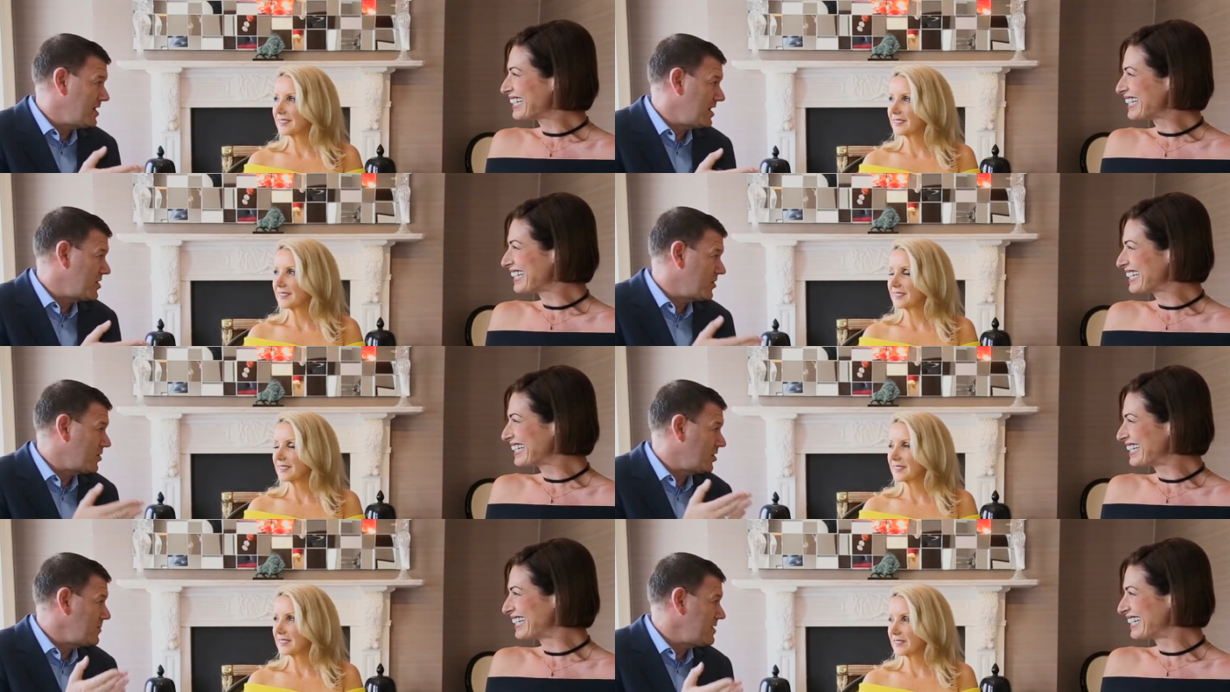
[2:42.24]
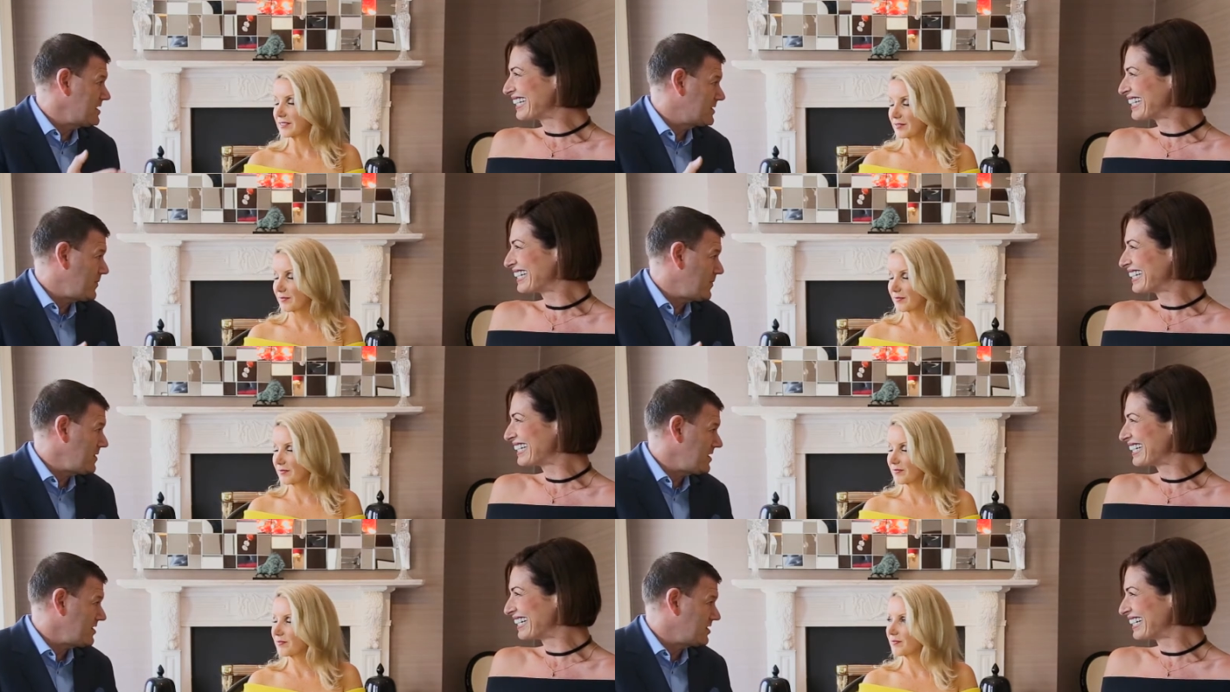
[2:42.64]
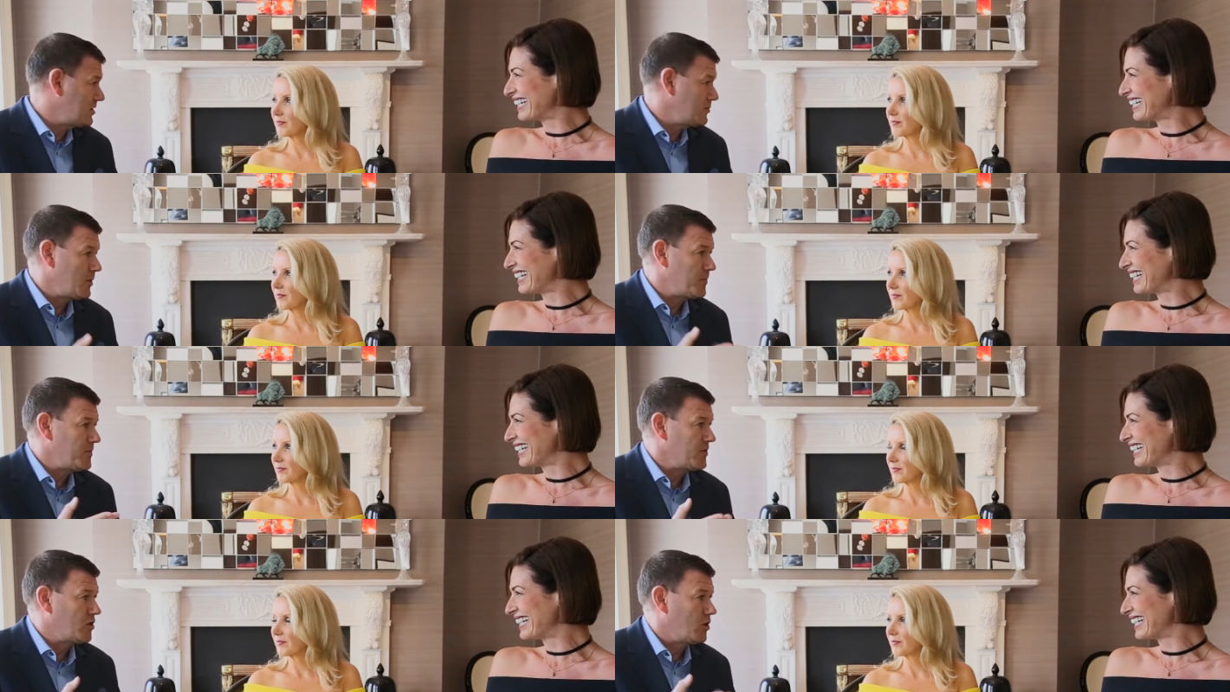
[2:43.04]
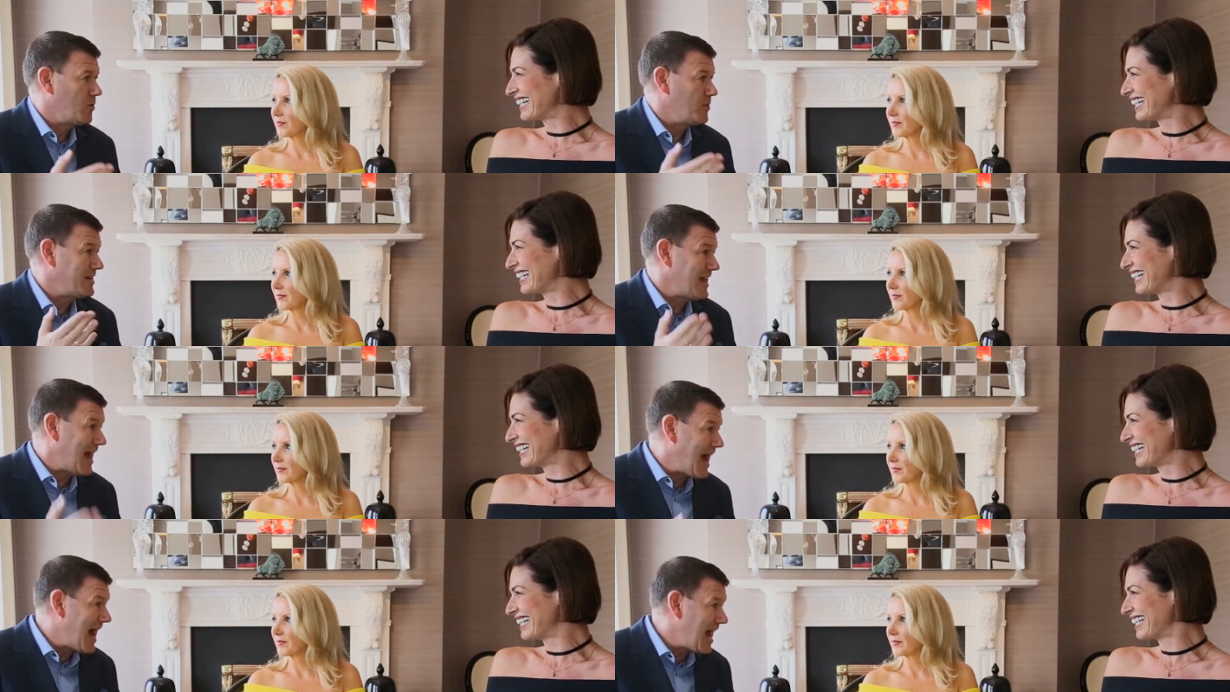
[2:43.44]
Speaker 1: now you're going to be speaking to up and
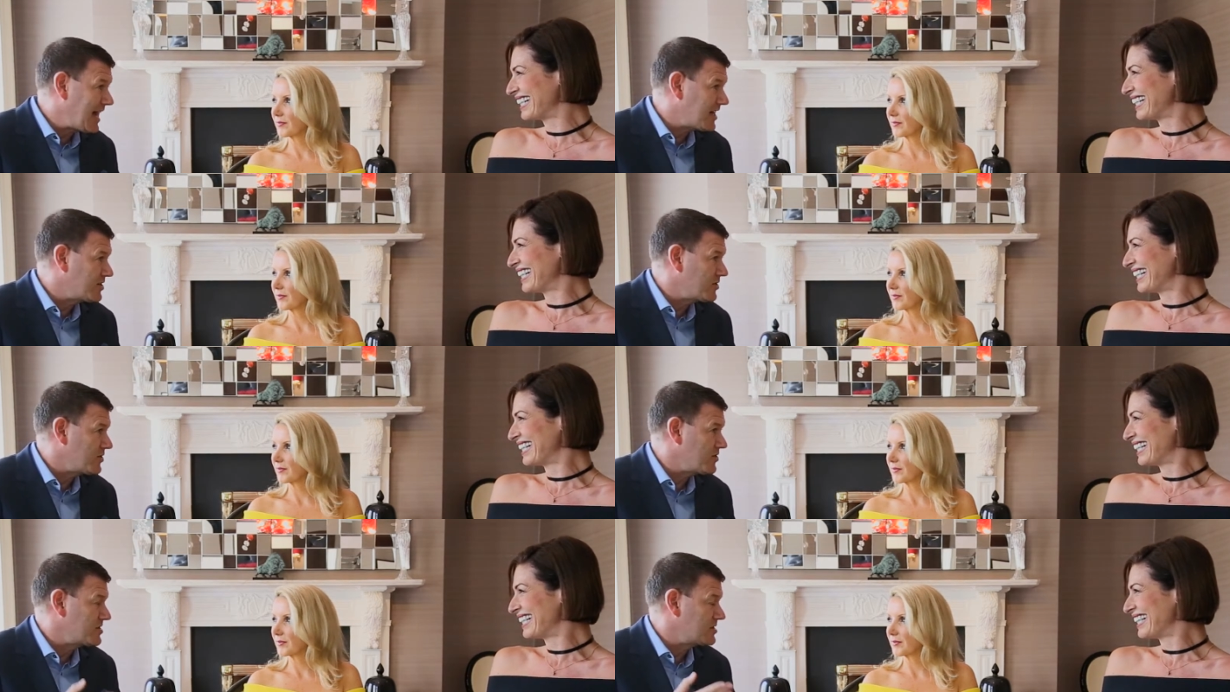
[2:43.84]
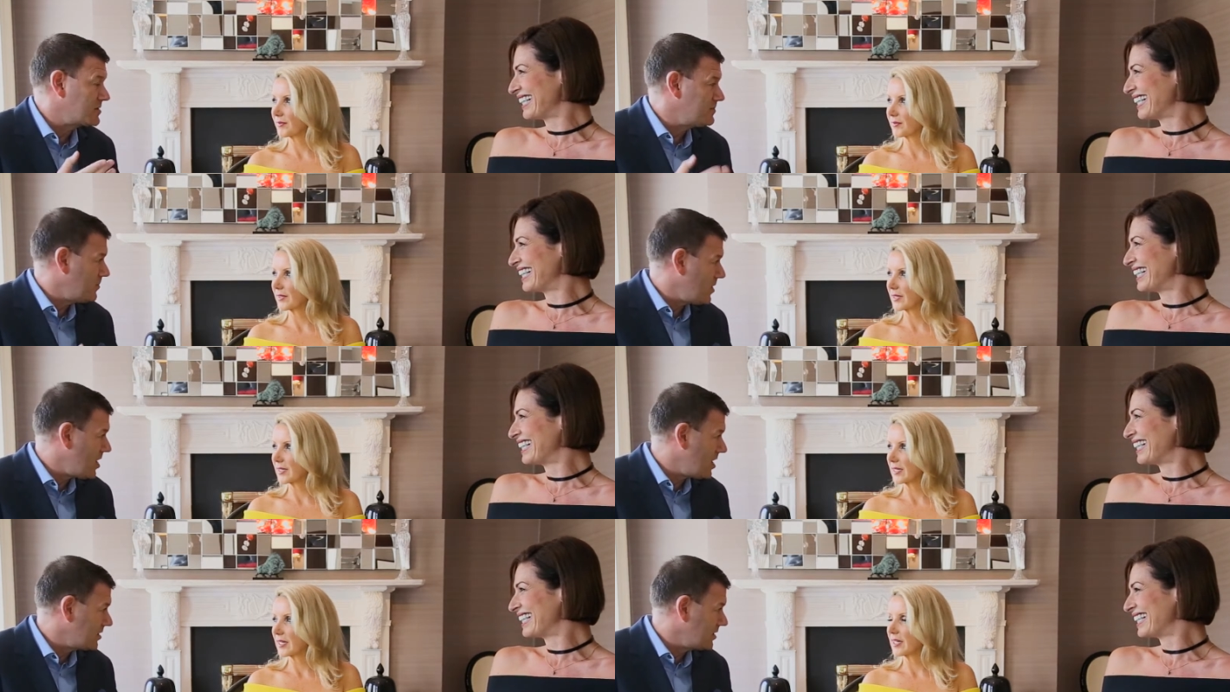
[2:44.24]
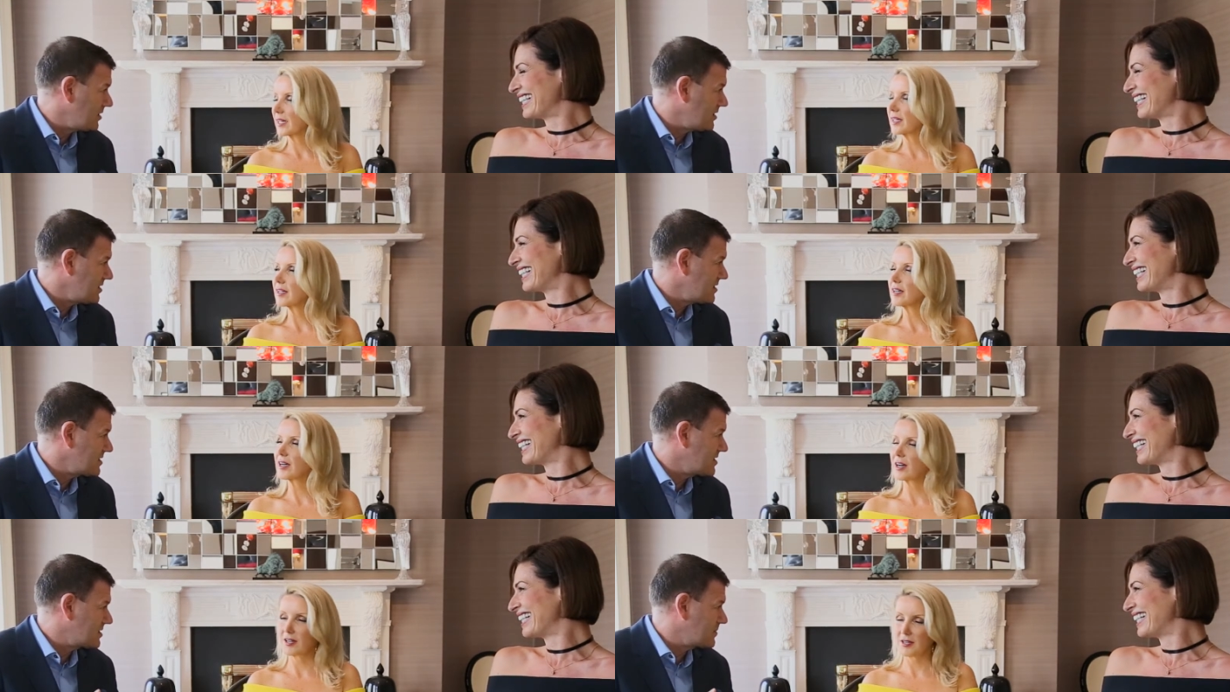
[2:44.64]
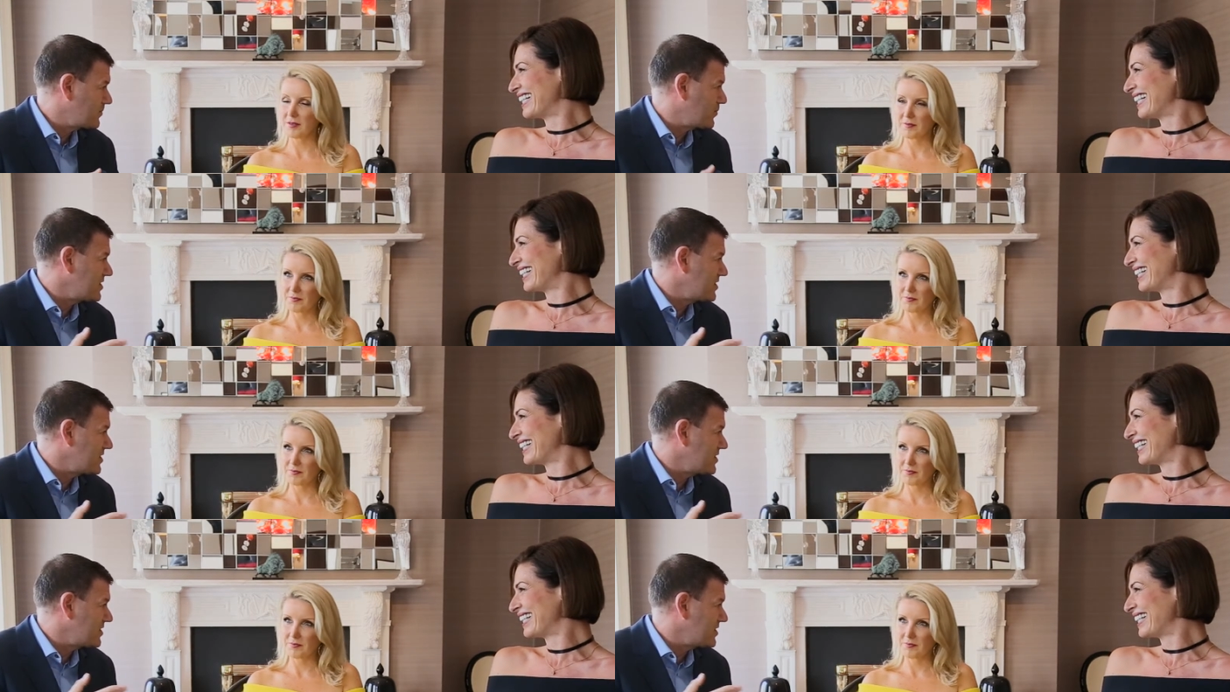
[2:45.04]
coming actors, models, uh-huh.